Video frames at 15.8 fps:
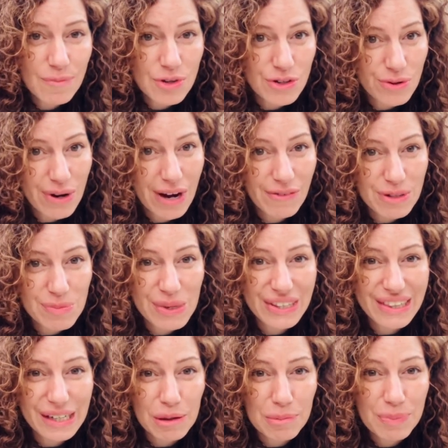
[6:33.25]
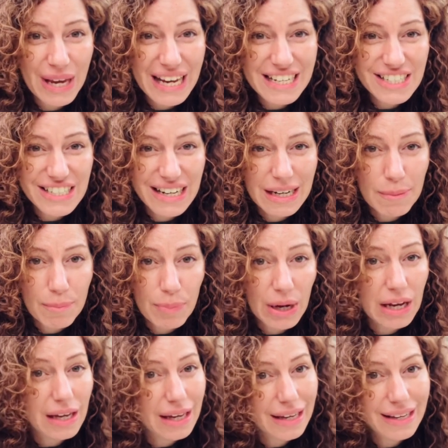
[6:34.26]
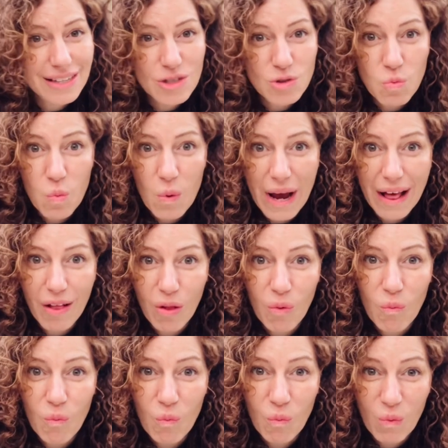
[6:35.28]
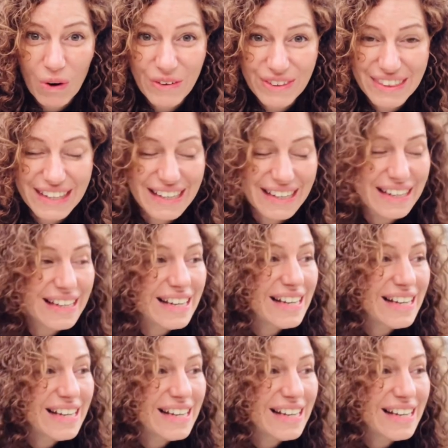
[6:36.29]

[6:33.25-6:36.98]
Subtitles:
You do have to be a little patient, but it is well worth it.